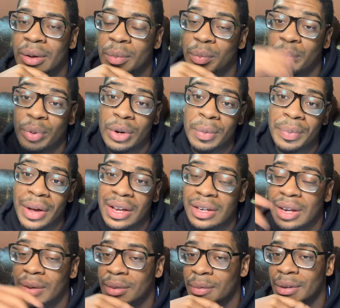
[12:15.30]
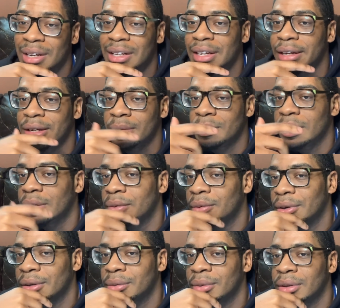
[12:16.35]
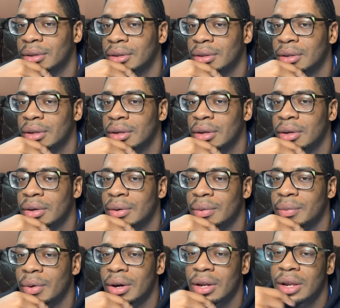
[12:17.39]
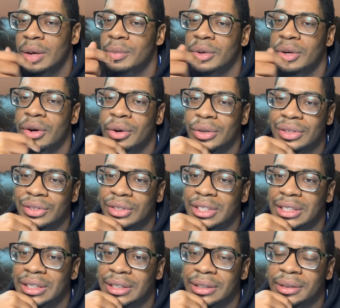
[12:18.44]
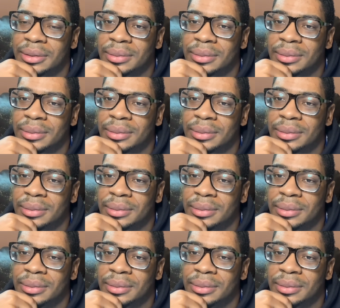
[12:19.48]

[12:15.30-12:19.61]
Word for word: Pre-pandemic, but hey, man, what, what, what club we going to tonight?